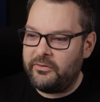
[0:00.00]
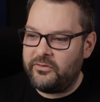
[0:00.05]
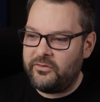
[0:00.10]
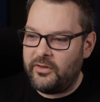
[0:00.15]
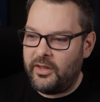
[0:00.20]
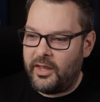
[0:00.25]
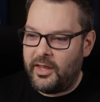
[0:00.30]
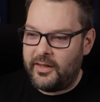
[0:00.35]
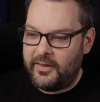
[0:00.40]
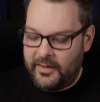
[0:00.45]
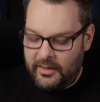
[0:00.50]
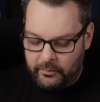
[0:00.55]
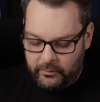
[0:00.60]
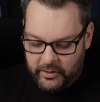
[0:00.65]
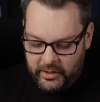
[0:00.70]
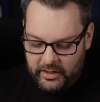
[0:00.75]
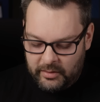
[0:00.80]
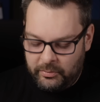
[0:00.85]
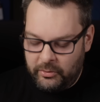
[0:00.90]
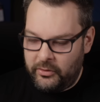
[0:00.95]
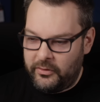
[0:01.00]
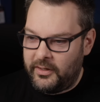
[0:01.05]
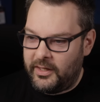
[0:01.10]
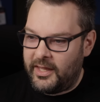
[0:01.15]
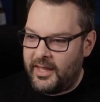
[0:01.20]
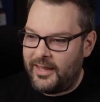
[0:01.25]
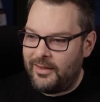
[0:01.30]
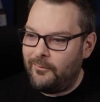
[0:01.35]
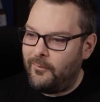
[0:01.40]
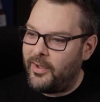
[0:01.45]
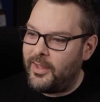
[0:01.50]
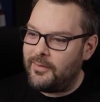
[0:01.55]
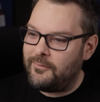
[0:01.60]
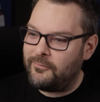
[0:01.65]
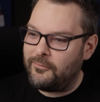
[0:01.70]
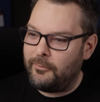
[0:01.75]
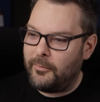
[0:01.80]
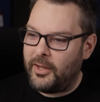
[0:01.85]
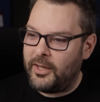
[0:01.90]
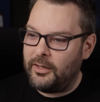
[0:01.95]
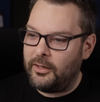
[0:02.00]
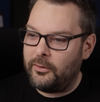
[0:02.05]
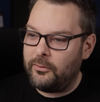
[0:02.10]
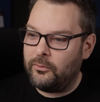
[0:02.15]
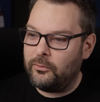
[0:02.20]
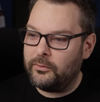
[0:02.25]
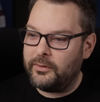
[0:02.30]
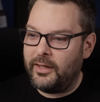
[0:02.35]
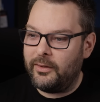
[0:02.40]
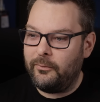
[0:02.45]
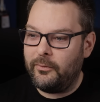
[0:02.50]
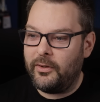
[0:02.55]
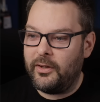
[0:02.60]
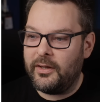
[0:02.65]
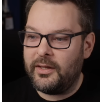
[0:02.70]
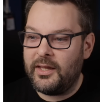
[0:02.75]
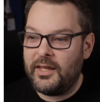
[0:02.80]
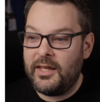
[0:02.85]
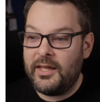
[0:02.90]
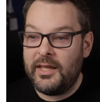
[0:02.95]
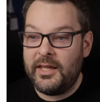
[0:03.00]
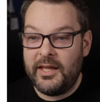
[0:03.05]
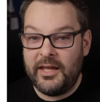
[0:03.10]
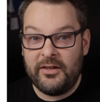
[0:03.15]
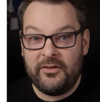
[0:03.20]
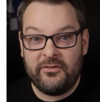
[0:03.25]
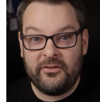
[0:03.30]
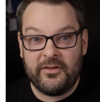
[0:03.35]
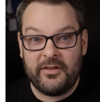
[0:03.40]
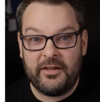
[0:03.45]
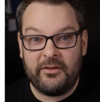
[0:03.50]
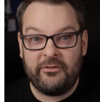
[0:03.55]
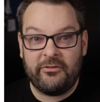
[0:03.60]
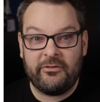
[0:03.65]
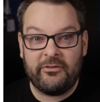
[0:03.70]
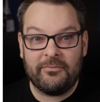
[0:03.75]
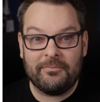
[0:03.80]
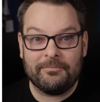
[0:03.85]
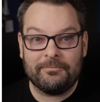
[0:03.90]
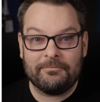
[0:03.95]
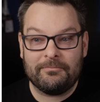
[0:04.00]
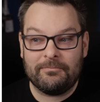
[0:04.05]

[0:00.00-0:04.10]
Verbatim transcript: Is, and then we're going to put the gateway for my local network into this